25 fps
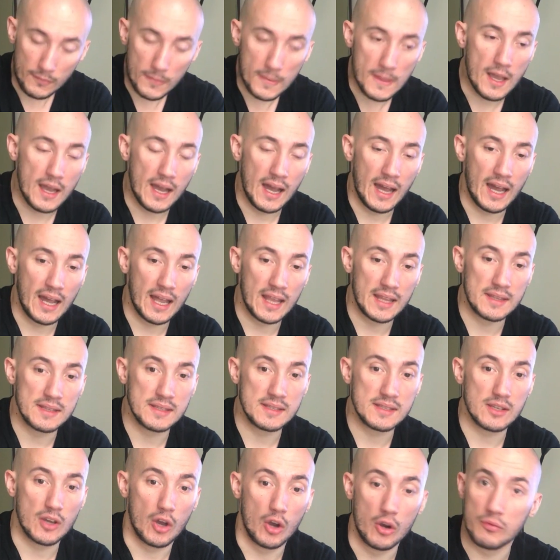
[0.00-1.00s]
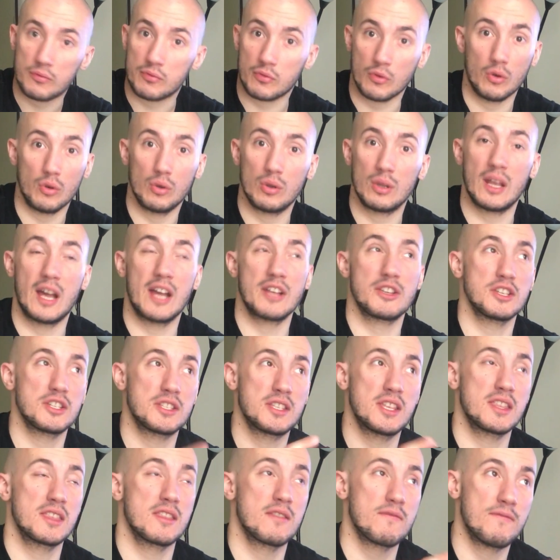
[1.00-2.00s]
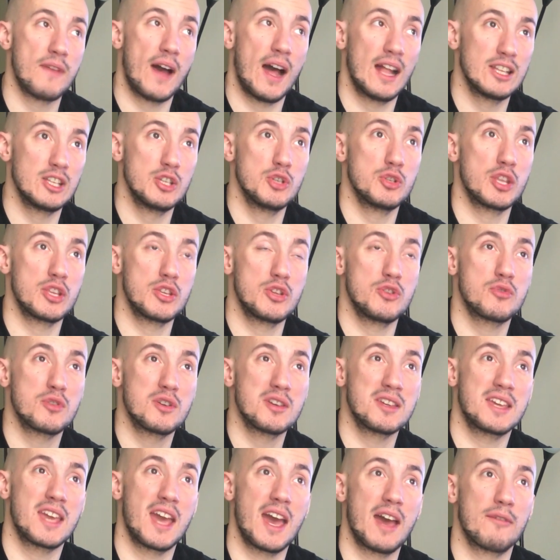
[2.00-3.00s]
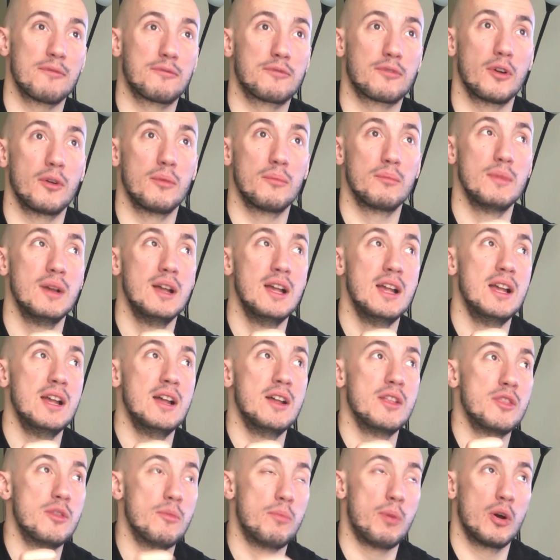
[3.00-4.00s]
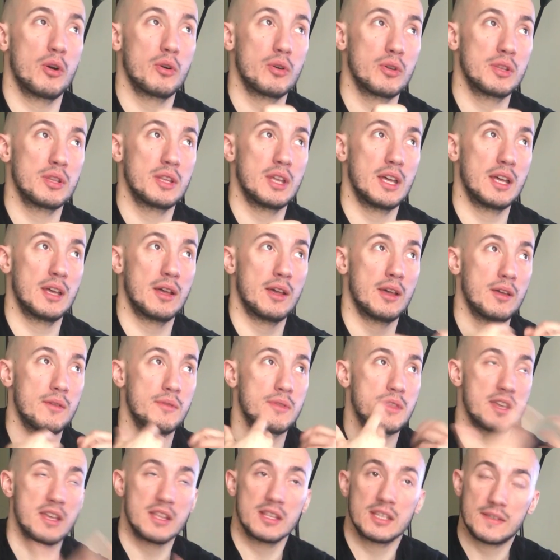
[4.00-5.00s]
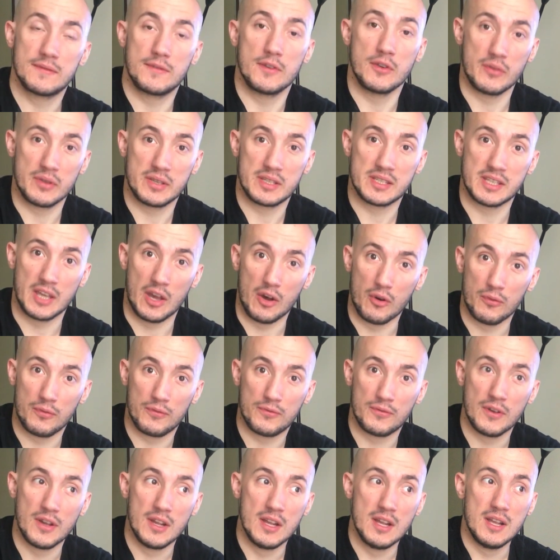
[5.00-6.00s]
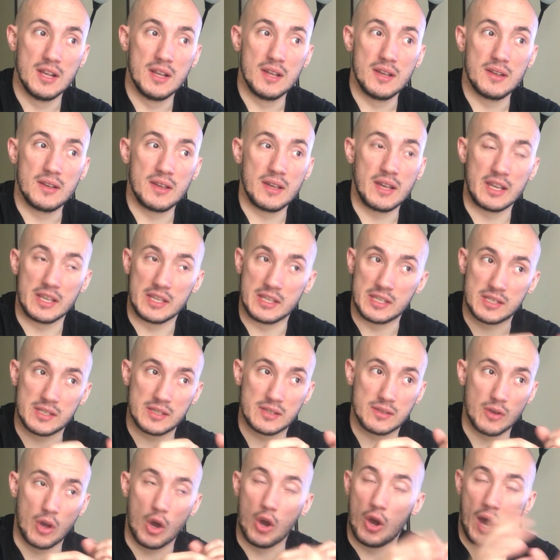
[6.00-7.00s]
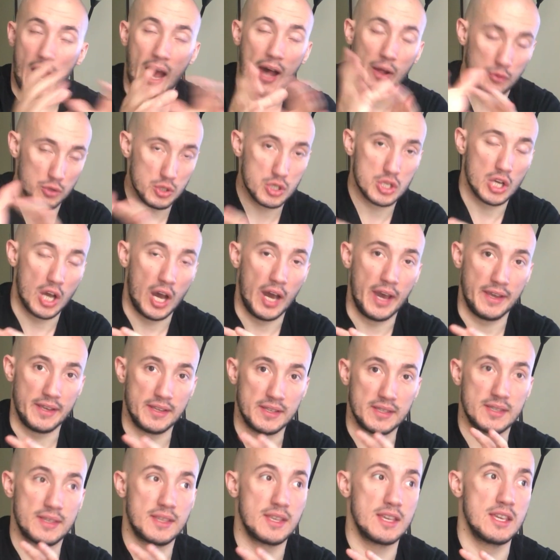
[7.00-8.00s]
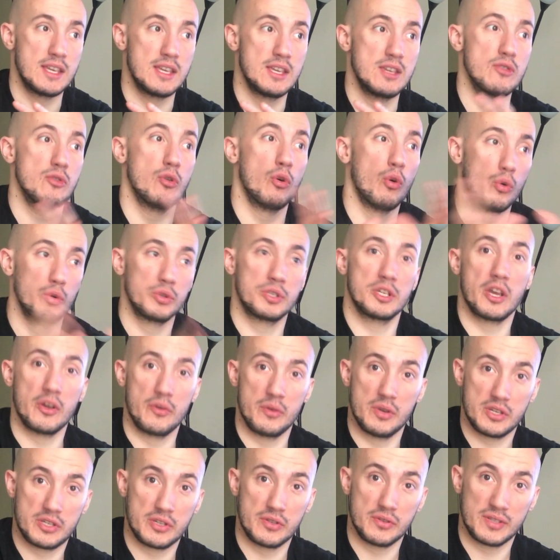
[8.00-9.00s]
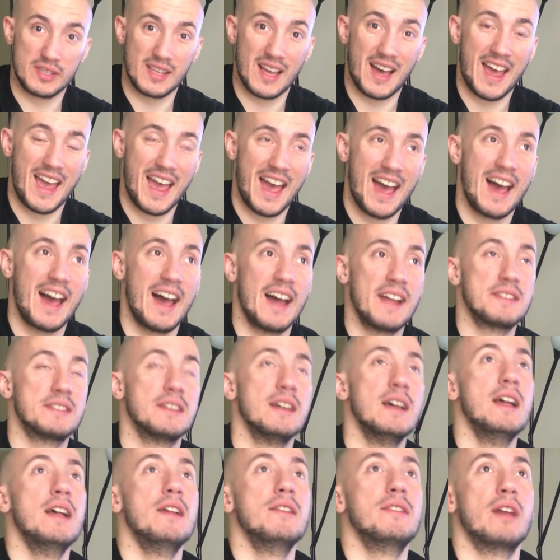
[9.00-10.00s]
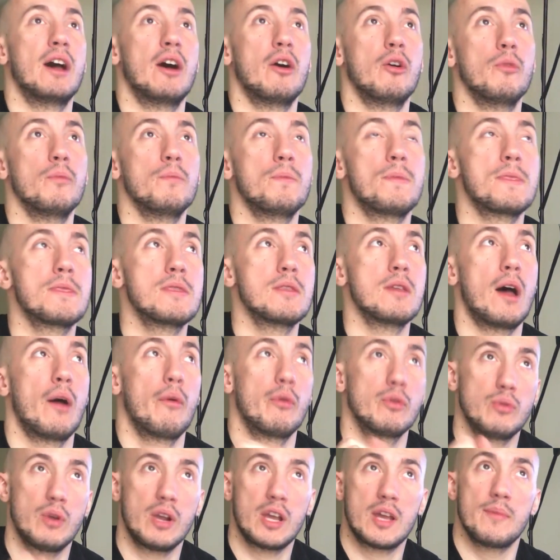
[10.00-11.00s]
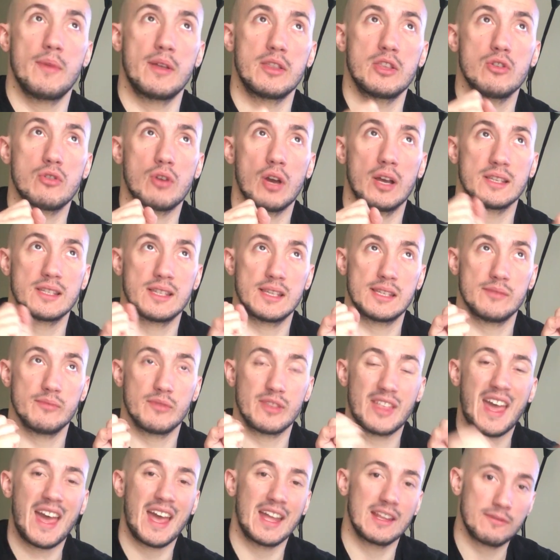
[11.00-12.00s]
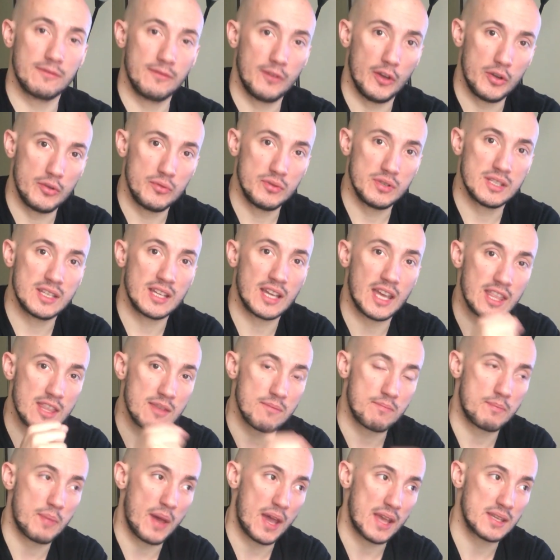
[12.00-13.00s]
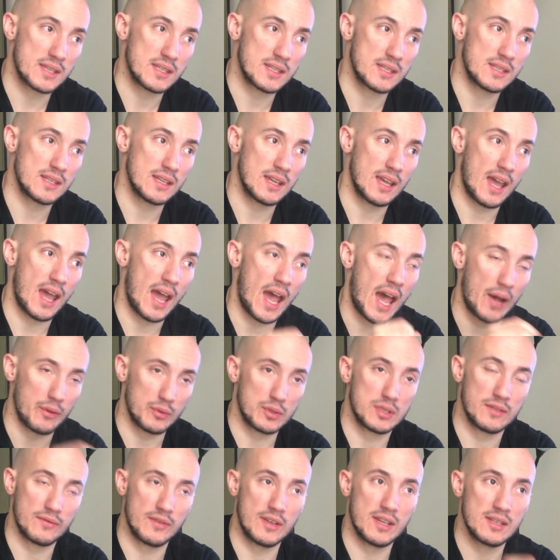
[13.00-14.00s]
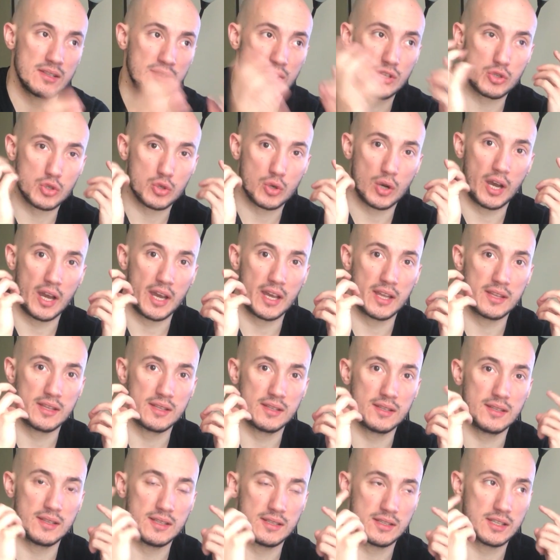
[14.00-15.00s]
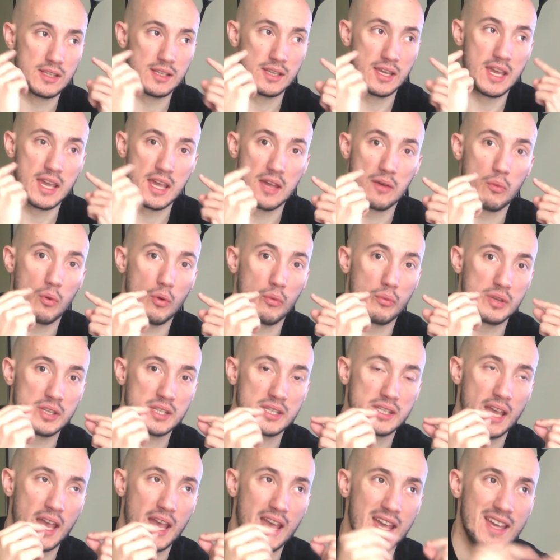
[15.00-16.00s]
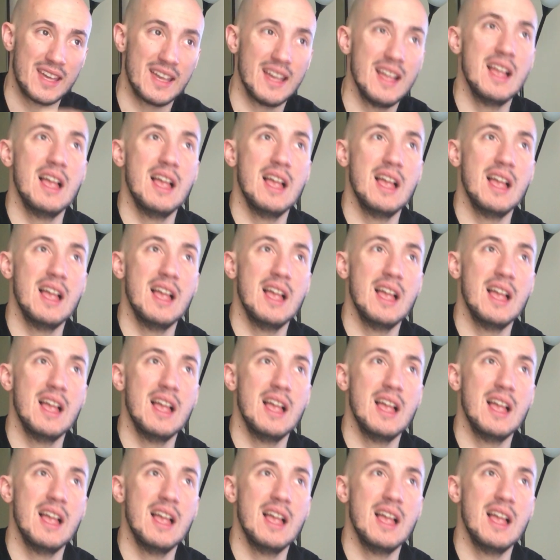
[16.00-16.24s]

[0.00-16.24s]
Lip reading: And overall, I just think the value that you can get from the interview itself outshines the audio issues that I had. Now, I would recommend you guys listen with headphones to get the best out of it, to try and to hear what we're saying.